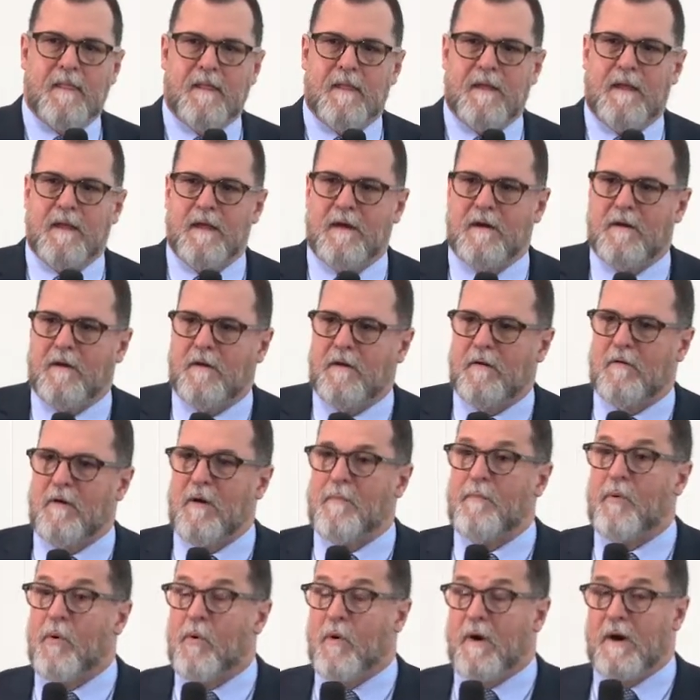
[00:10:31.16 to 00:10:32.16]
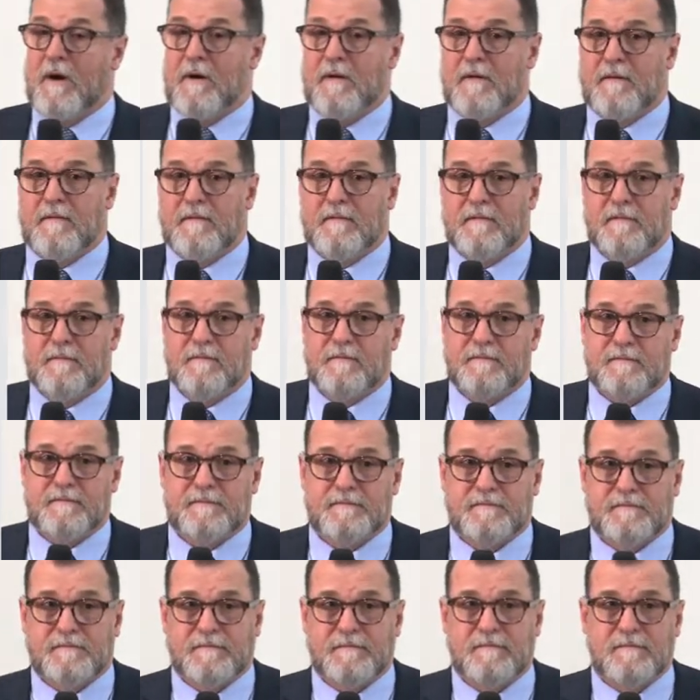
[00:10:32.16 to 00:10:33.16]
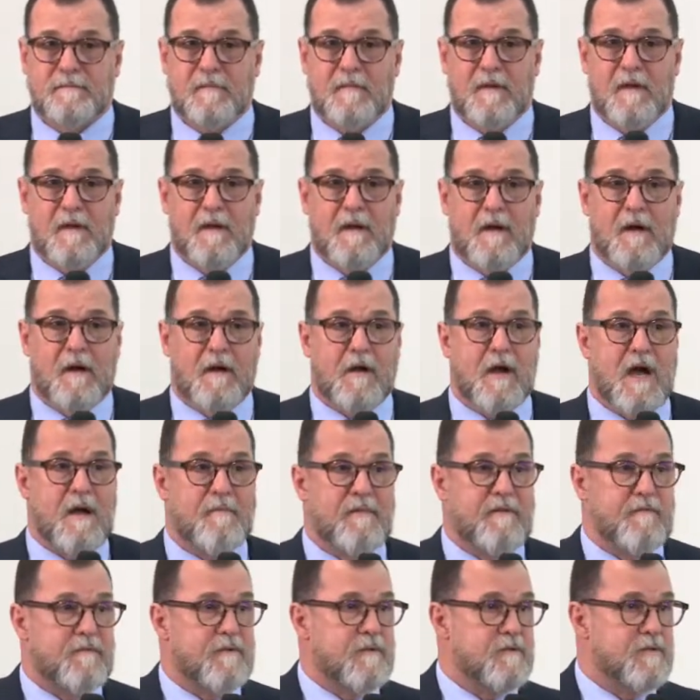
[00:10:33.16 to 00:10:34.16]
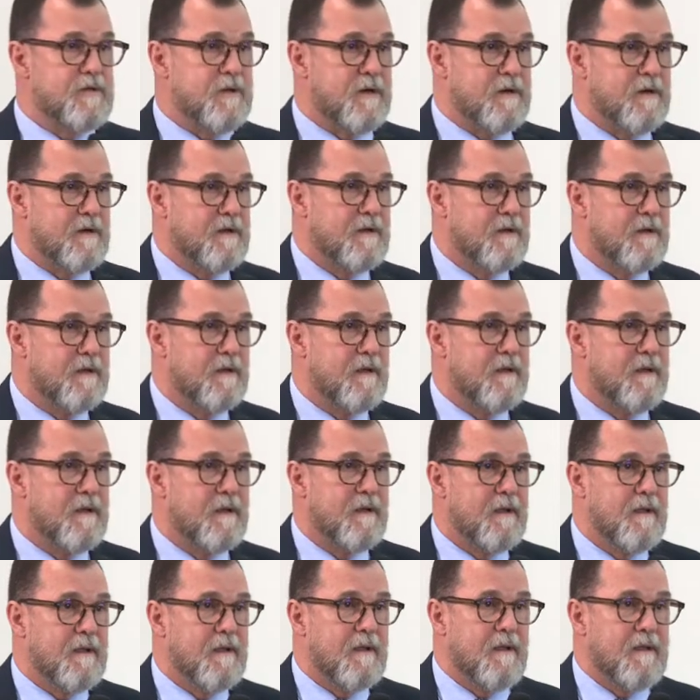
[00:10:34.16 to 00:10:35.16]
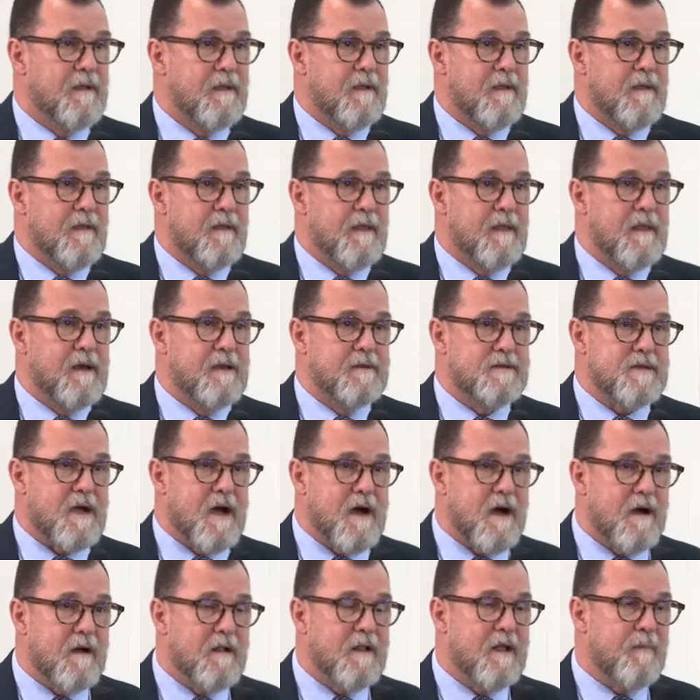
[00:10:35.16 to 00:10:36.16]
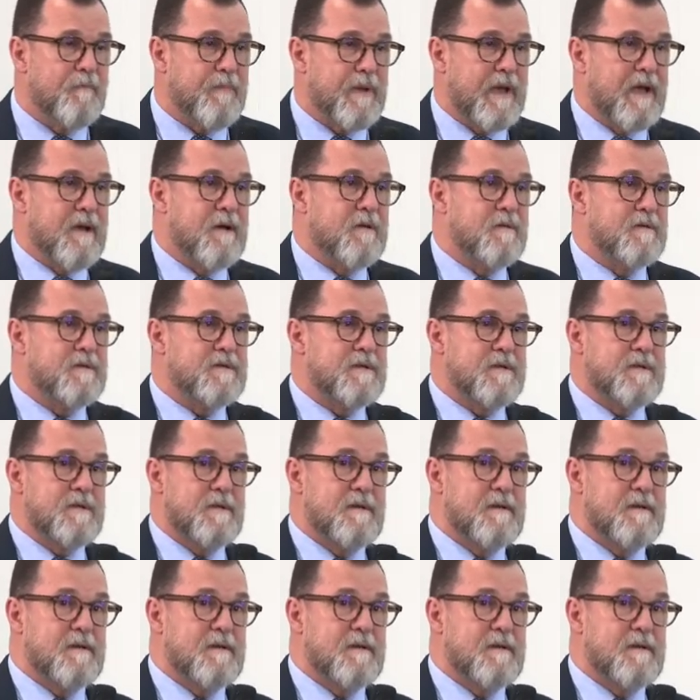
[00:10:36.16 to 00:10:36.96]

In her report, Our Common Future. And it's all about